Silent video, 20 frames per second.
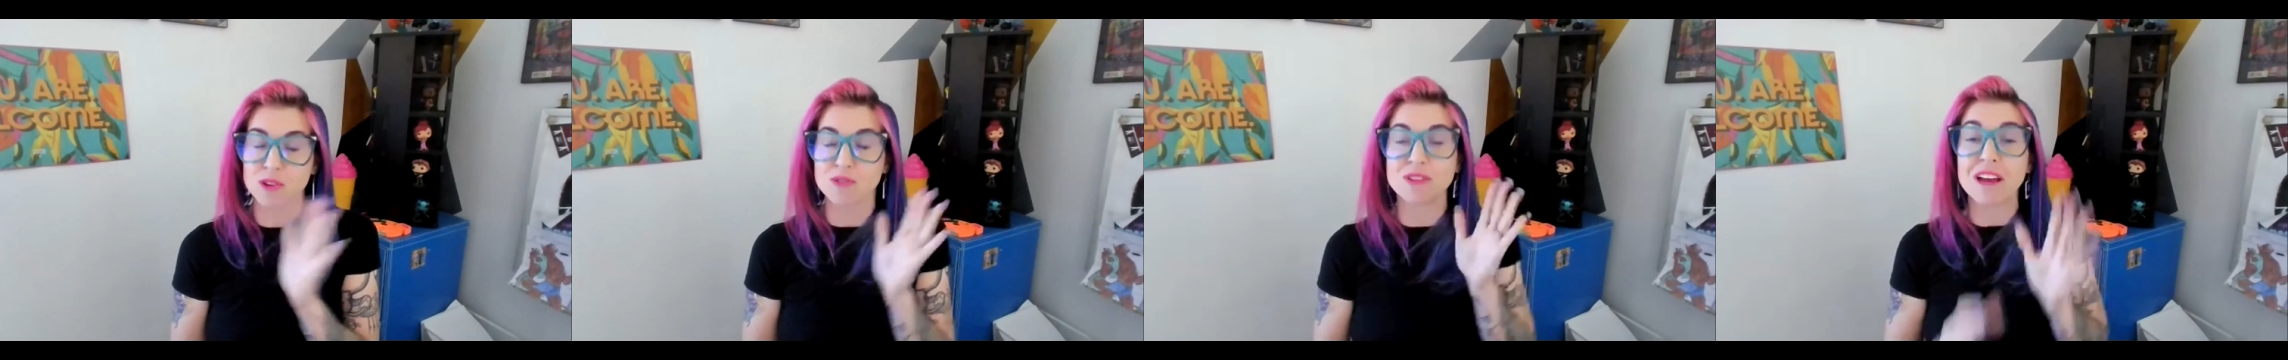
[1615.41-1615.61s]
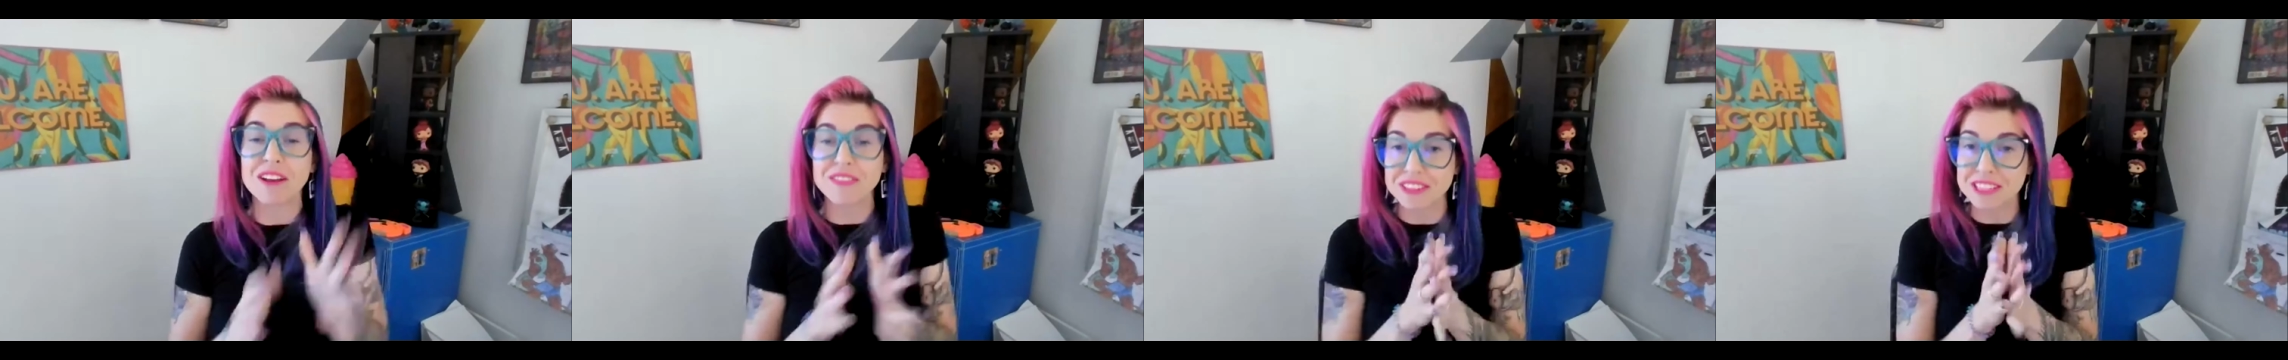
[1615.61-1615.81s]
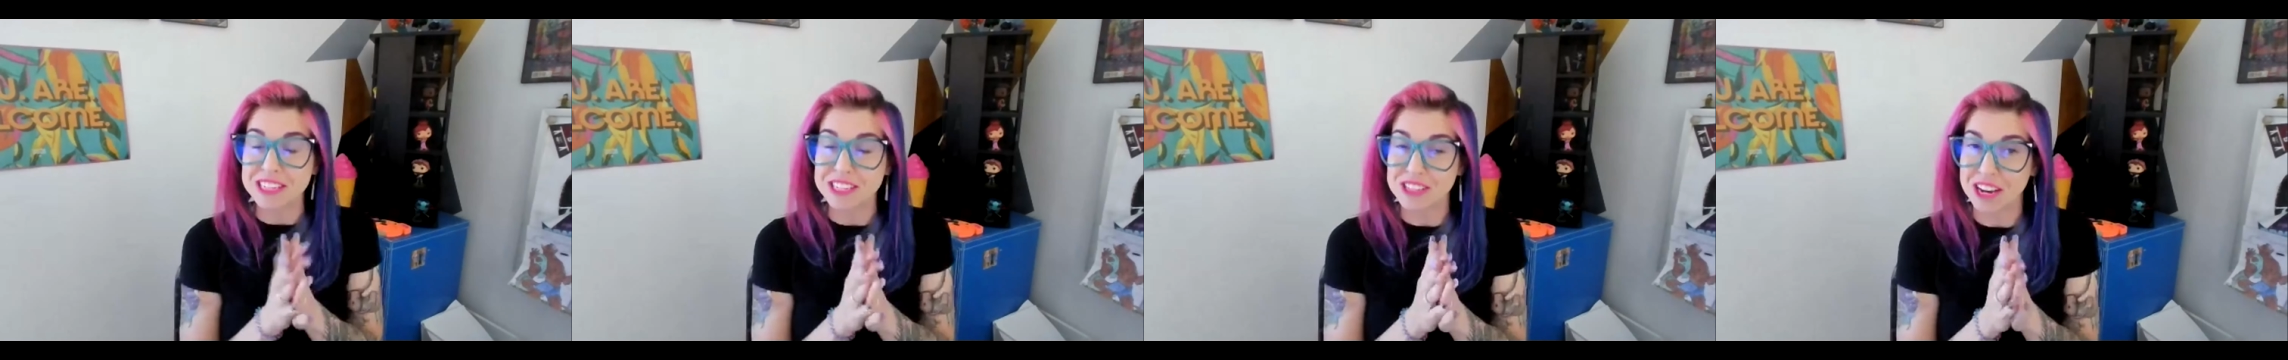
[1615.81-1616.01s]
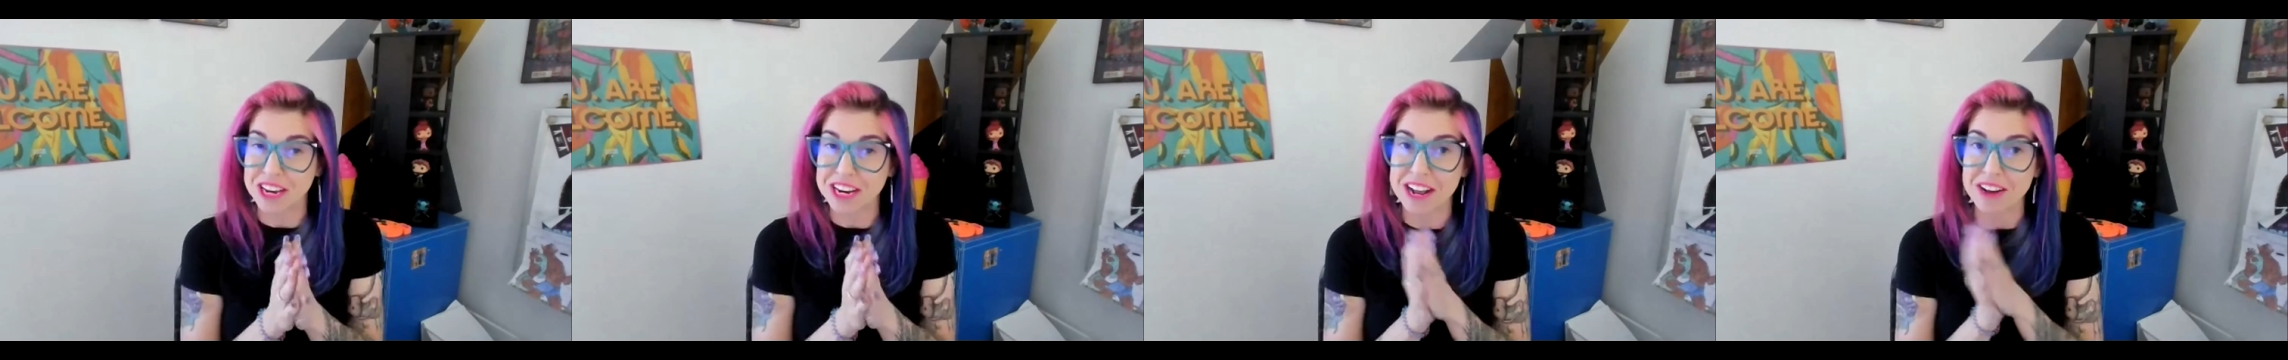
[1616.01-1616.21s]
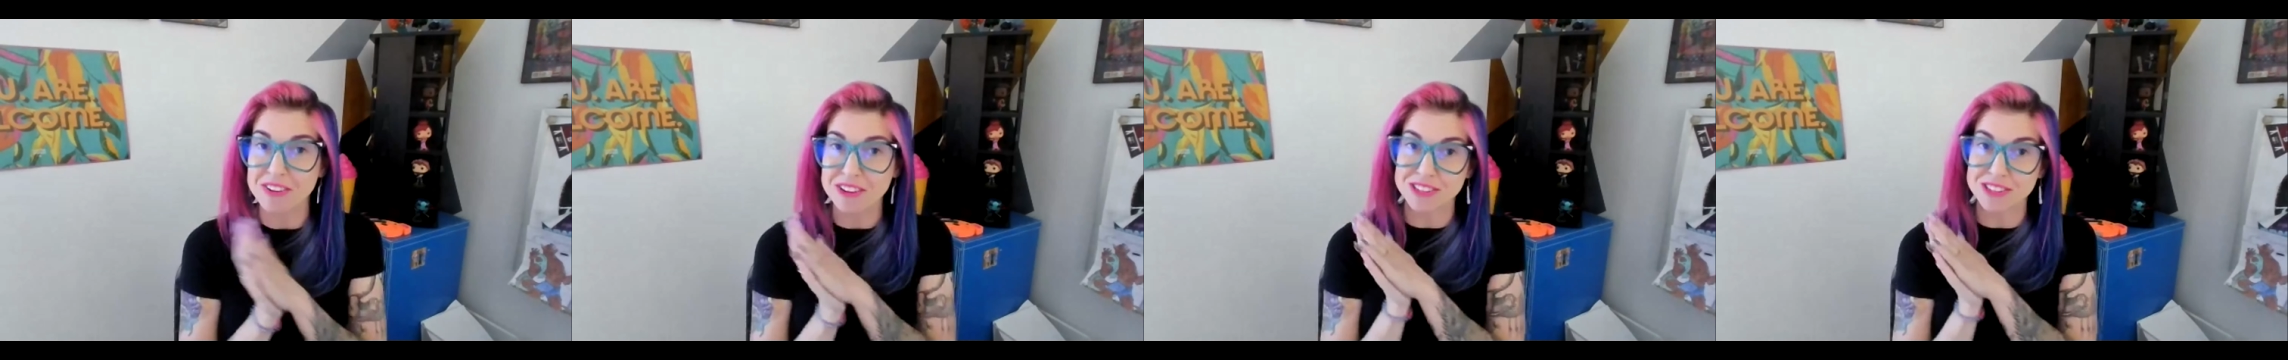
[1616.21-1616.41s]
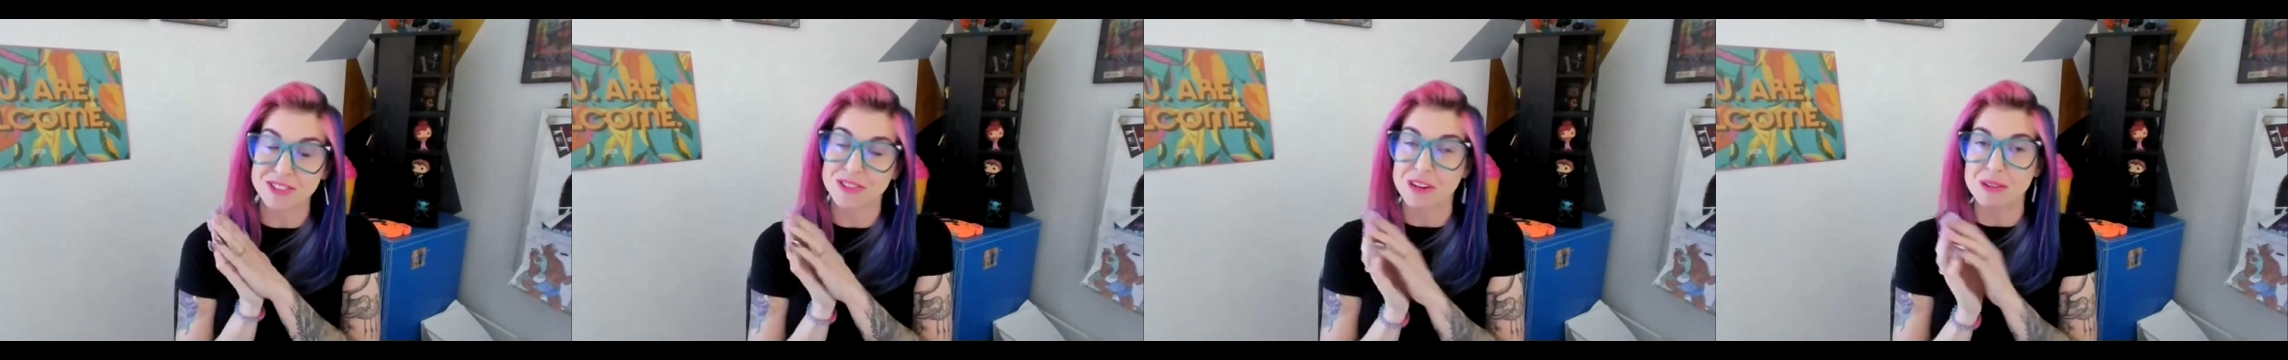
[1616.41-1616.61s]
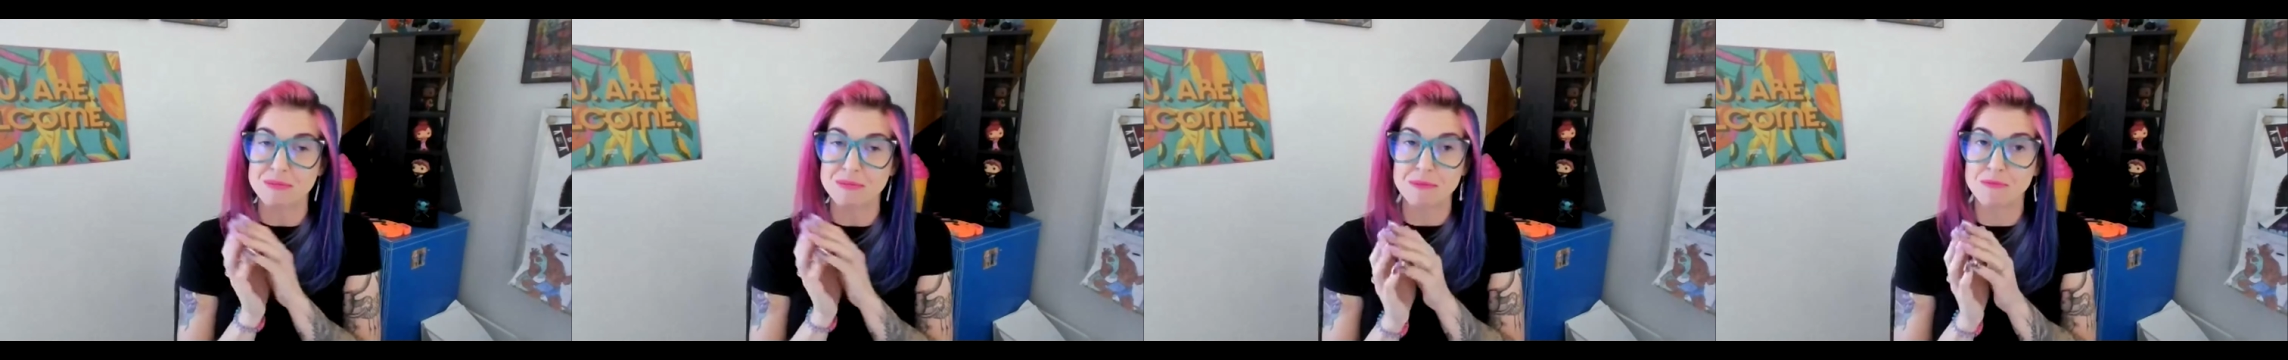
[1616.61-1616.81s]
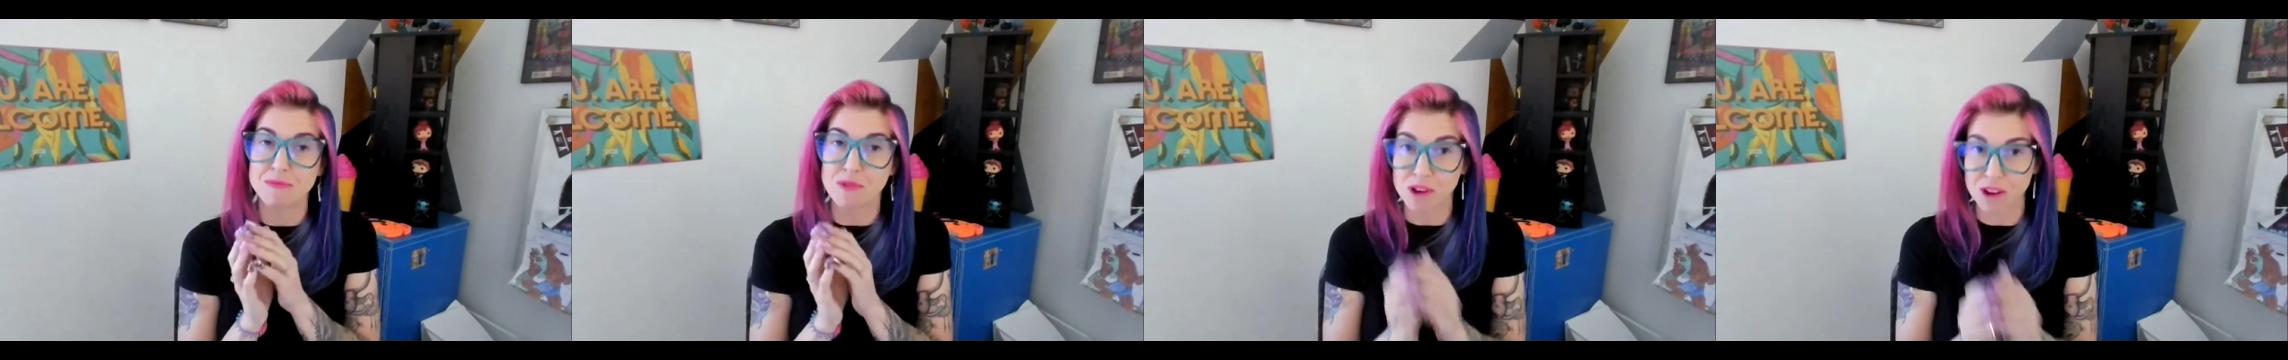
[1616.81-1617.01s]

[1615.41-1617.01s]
So definitely check it out because there's going to be